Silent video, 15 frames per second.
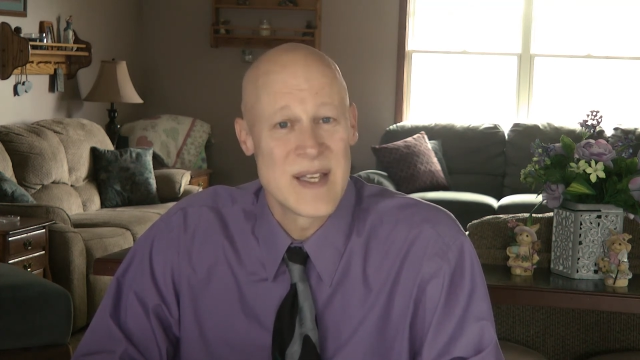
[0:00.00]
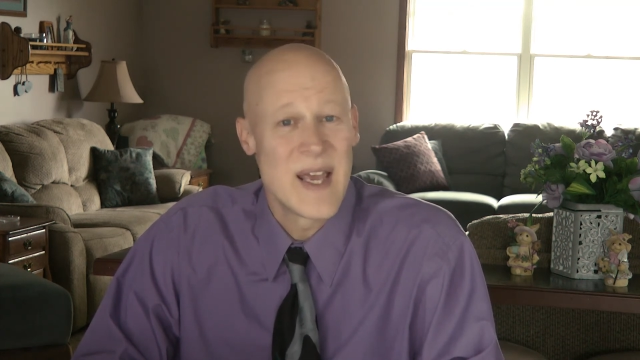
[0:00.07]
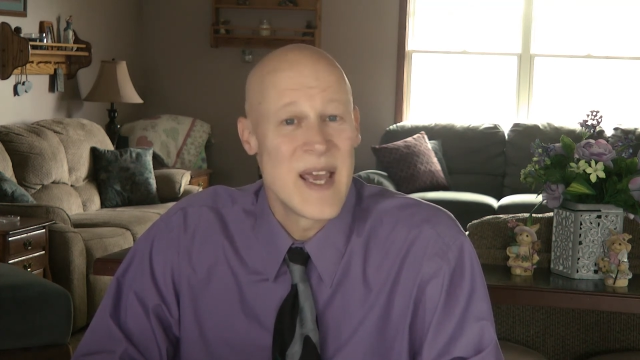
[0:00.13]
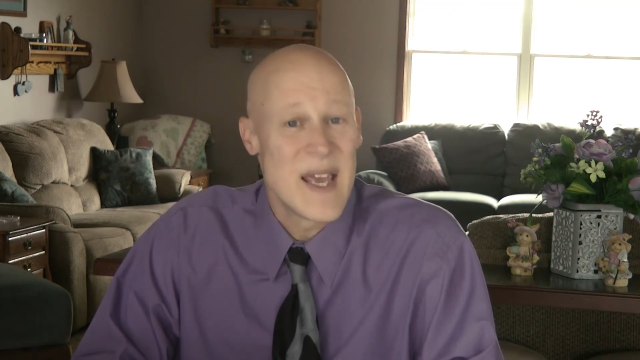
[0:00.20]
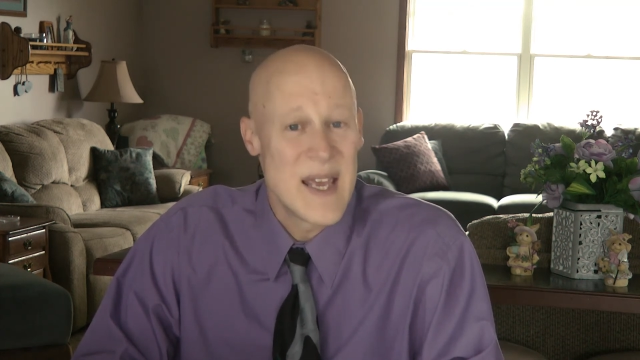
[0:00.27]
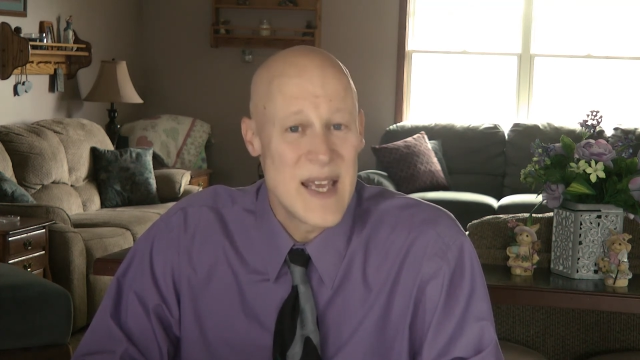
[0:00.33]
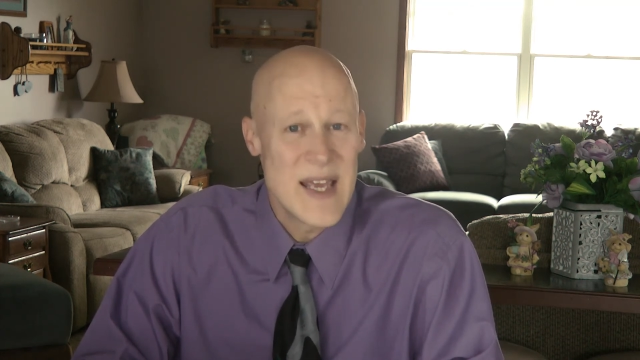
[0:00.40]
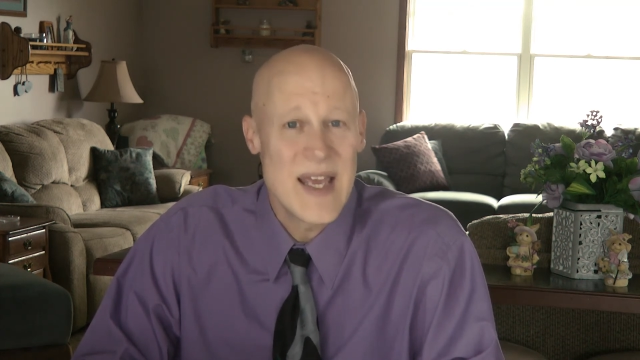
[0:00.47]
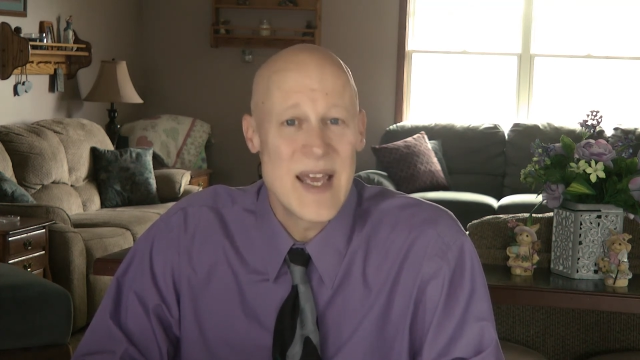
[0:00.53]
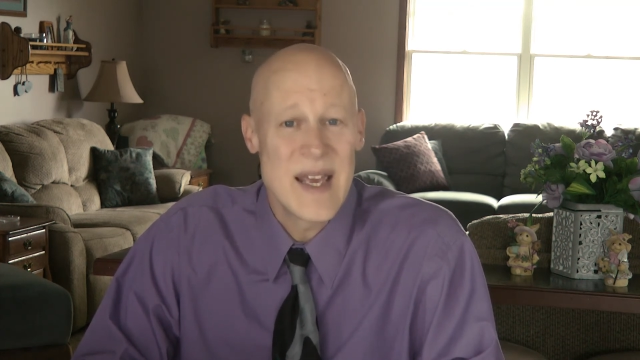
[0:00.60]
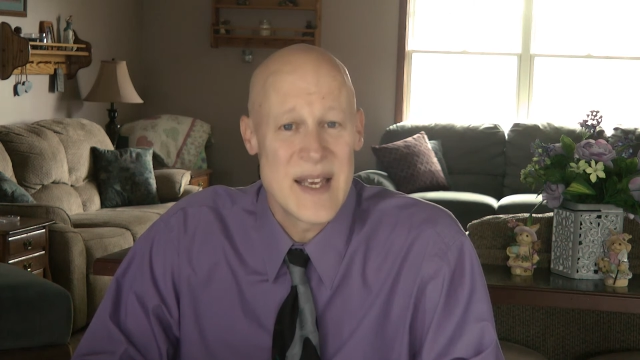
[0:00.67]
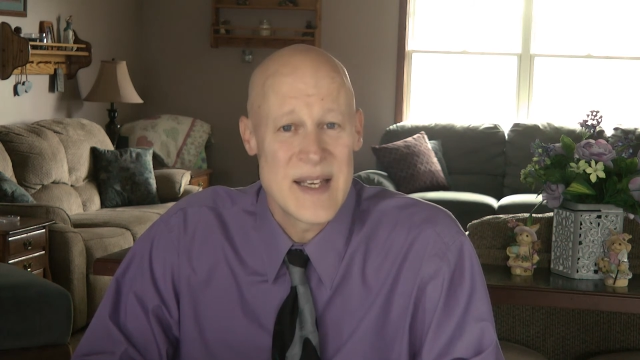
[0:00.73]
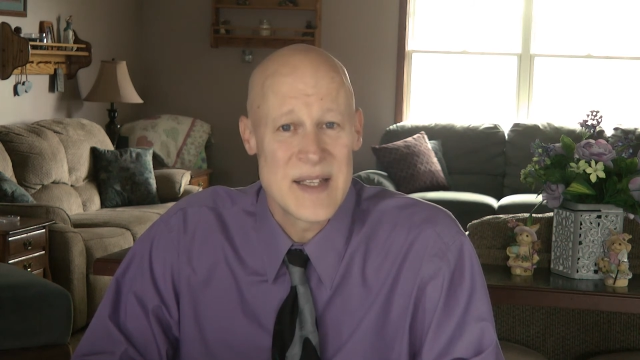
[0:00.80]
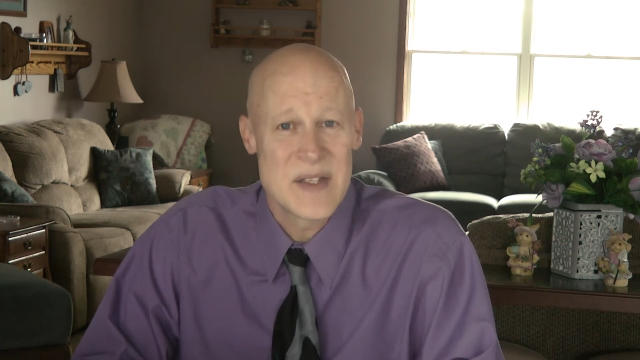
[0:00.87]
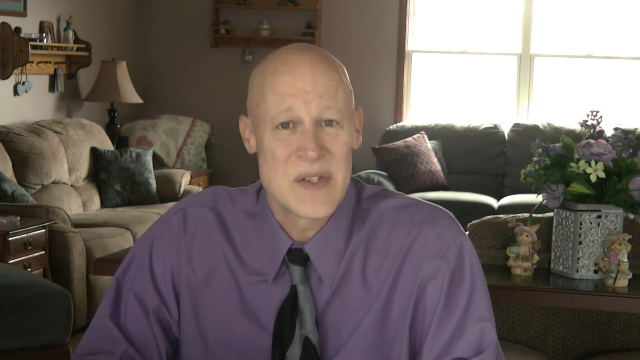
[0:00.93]
He
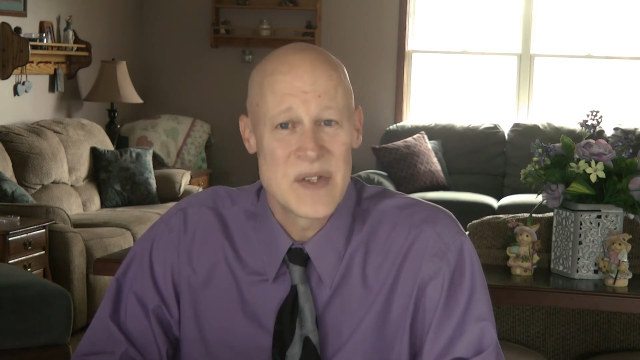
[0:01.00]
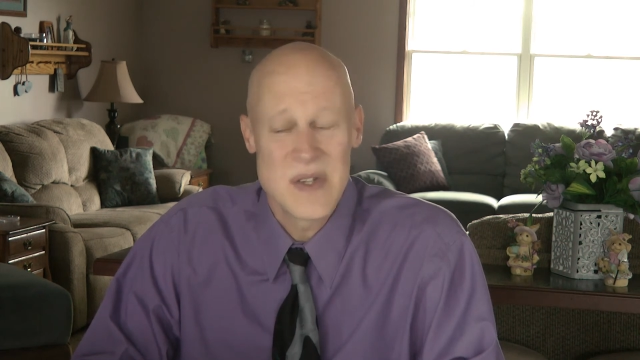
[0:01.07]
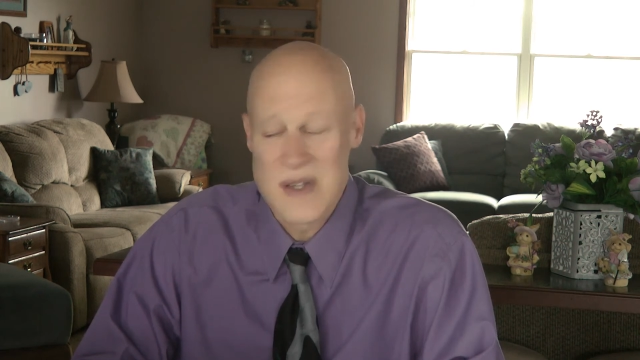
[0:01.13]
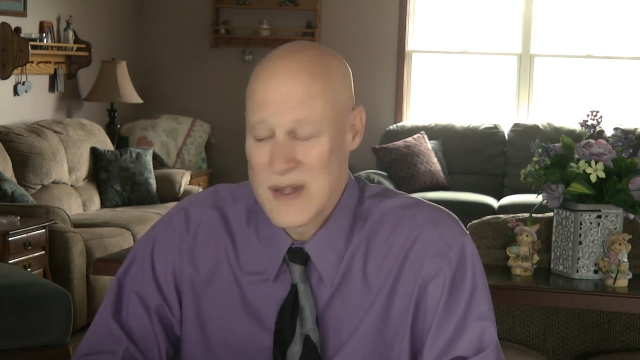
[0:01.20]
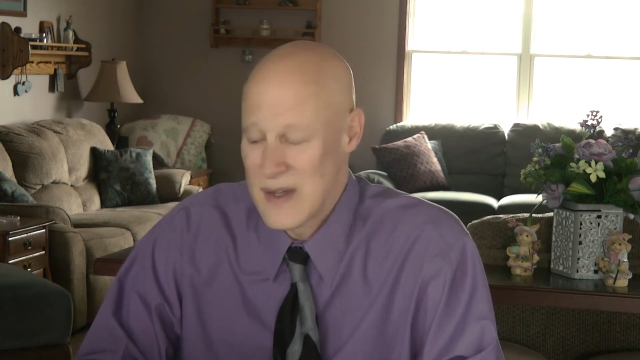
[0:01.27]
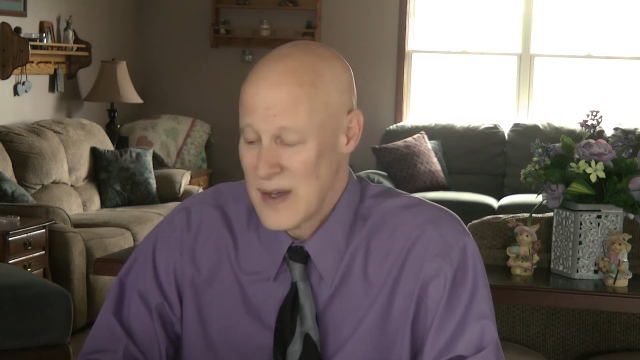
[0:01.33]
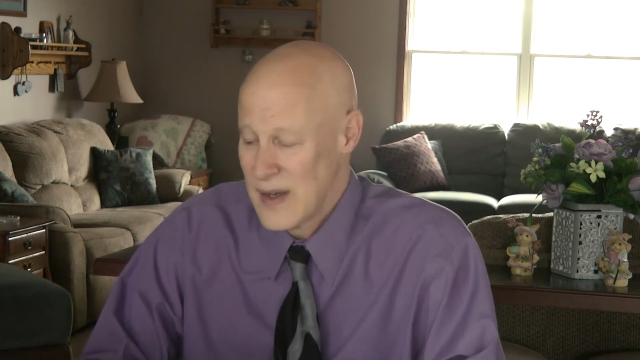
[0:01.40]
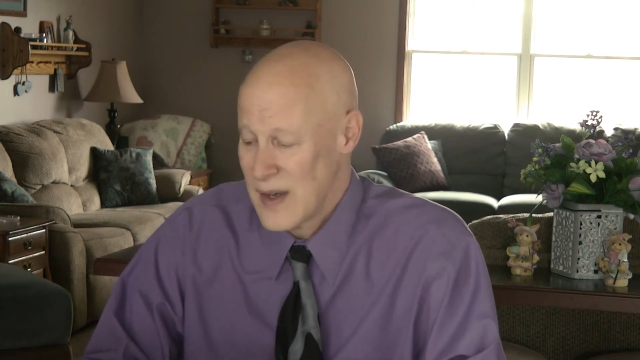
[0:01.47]
is